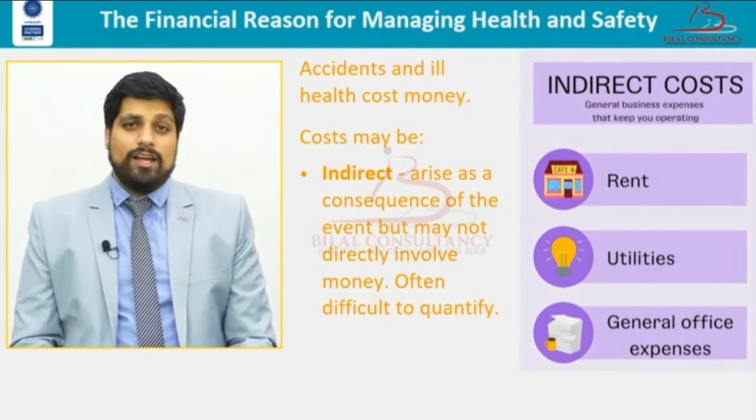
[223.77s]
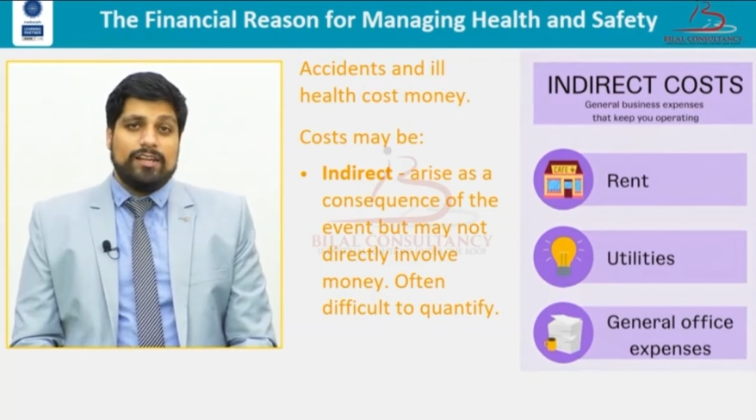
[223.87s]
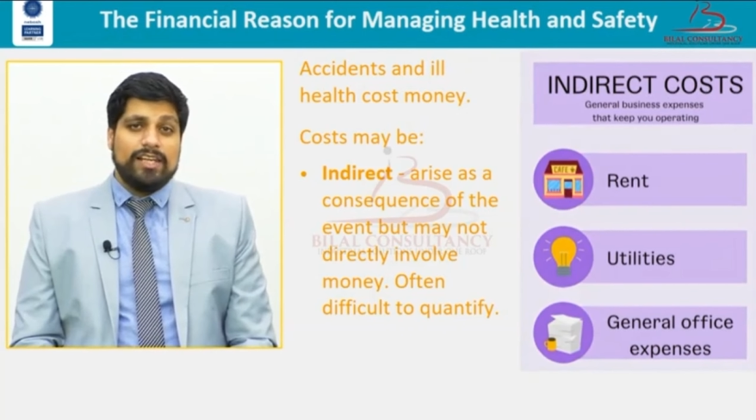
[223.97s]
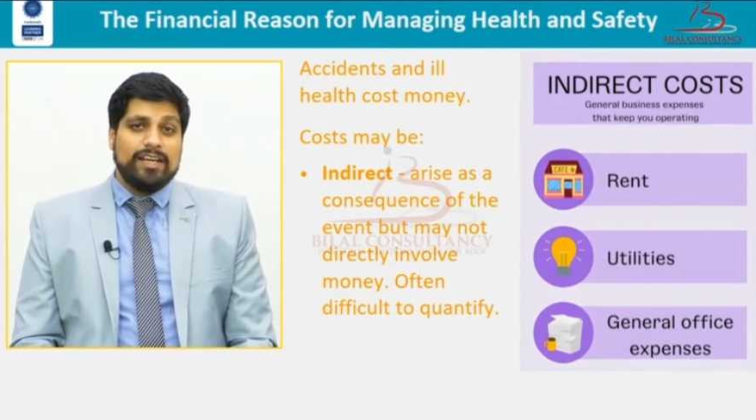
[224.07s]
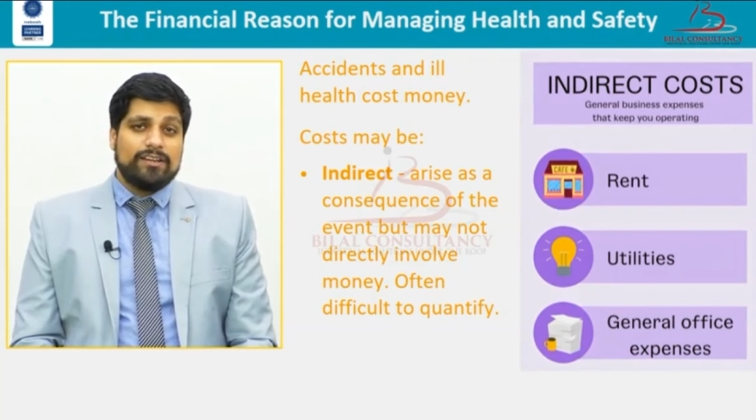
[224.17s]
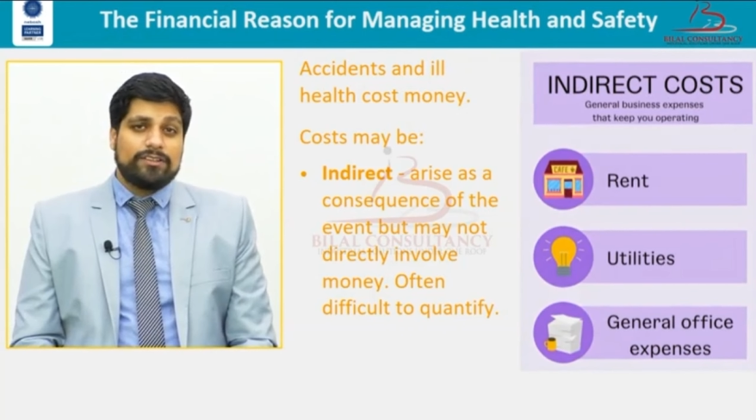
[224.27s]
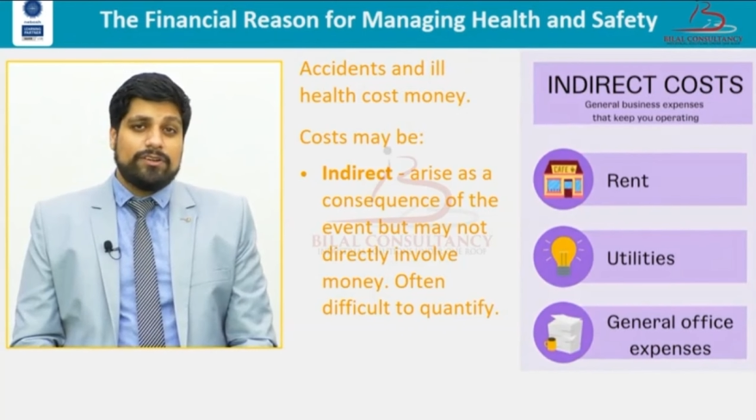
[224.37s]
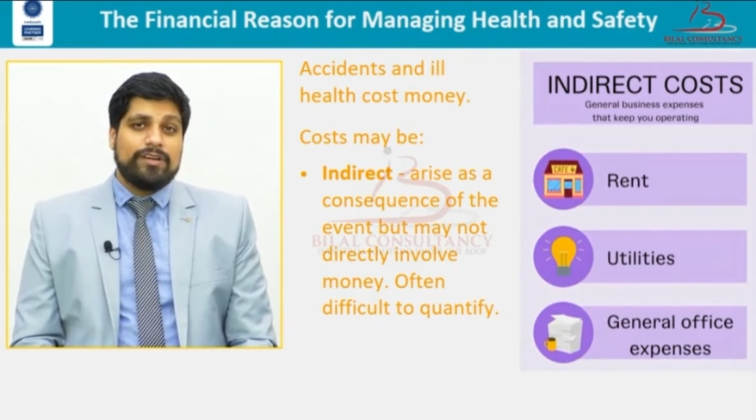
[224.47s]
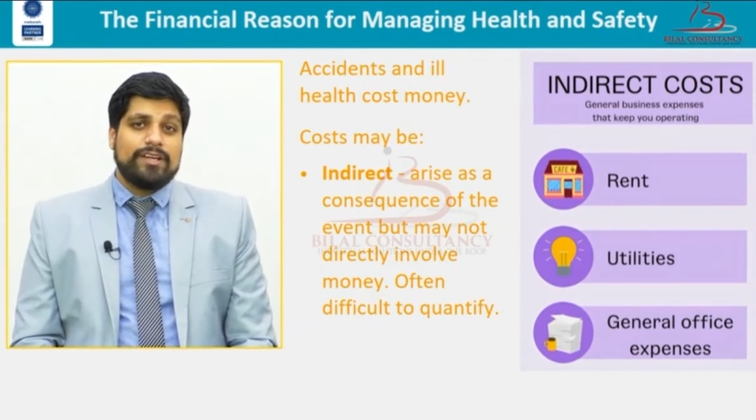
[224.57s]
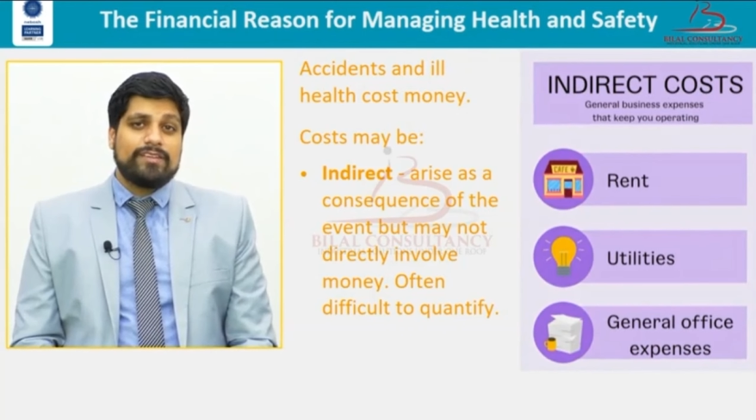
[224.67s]
Legal
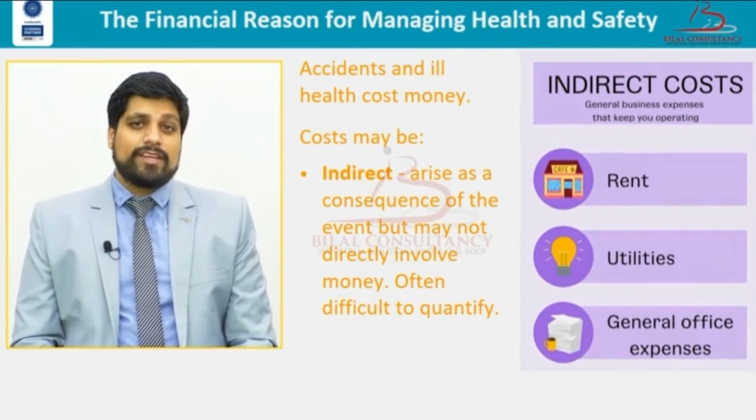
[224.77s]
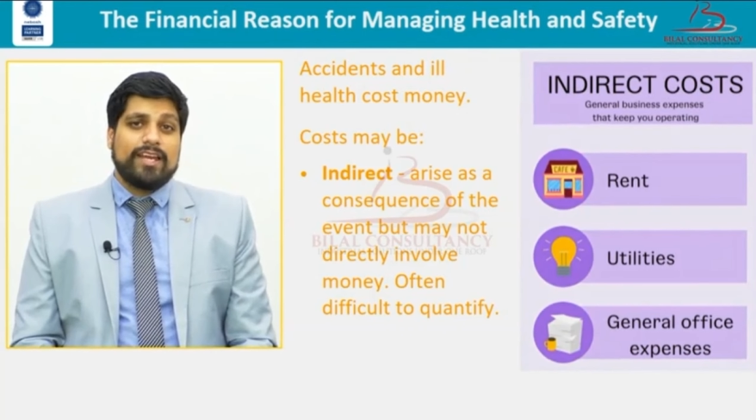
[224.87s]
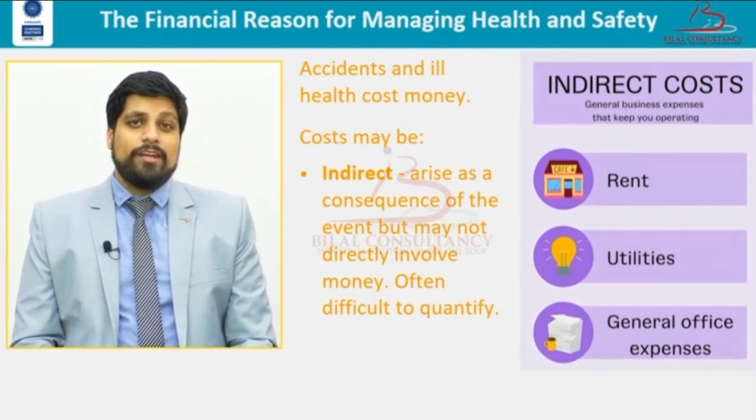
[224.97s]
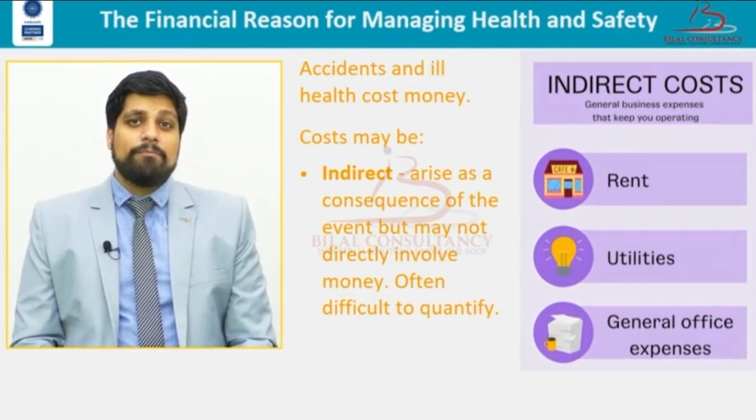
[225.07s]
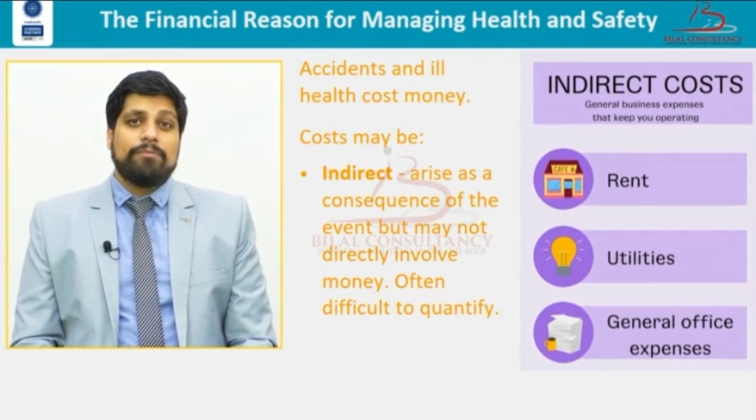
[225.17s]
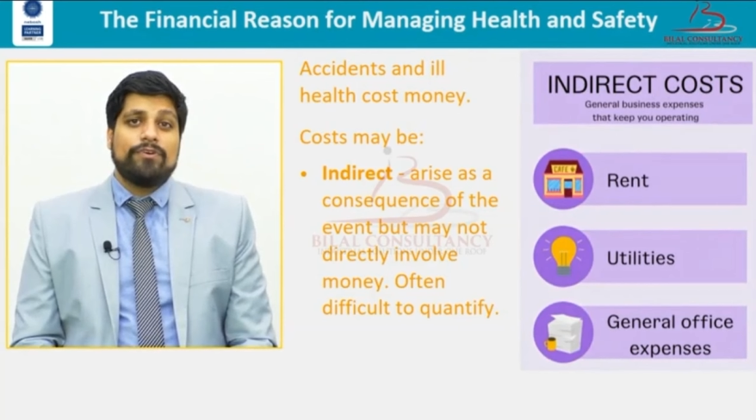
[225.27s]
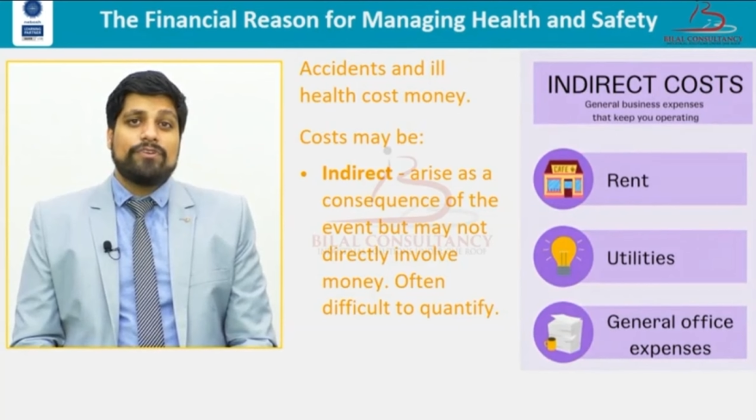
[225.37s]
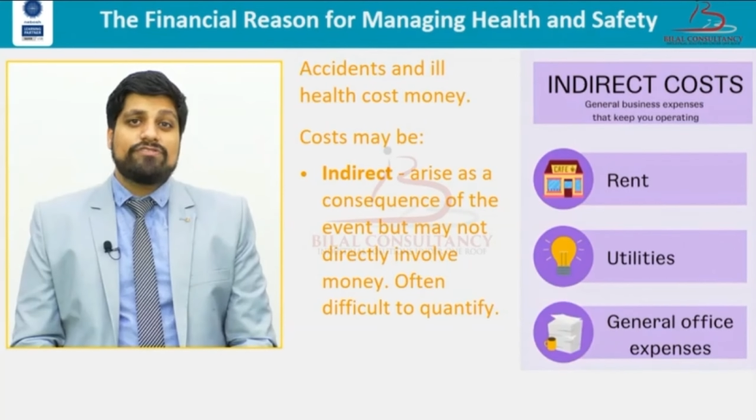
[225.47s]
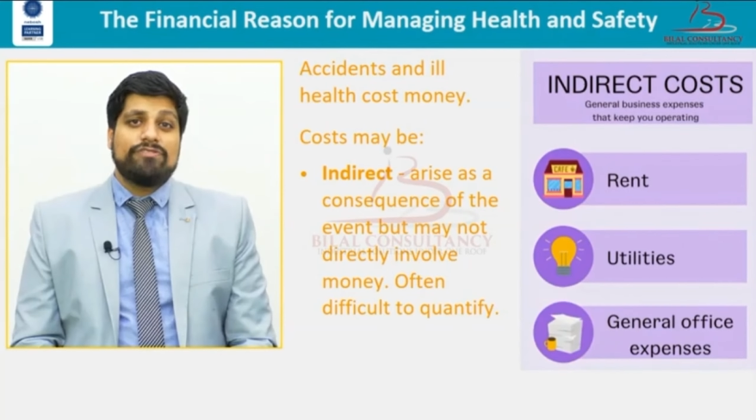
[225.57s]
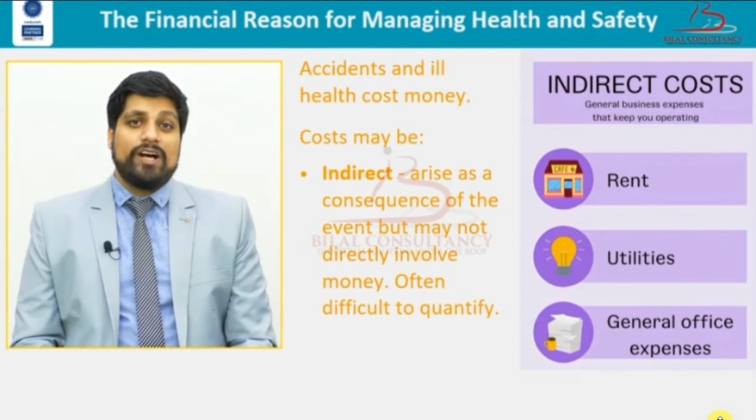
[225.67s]
authorities can impose